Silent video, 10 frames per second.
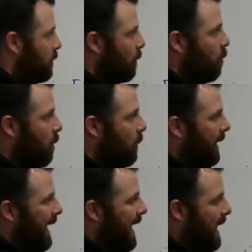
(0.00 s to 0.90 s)
so what we
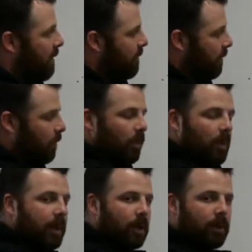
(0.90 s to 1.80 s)
have when
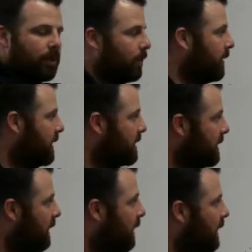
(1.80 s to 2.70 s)
we go through this
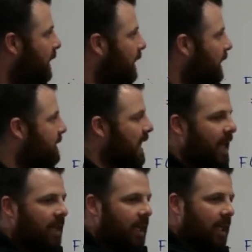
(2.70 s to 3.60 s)
is that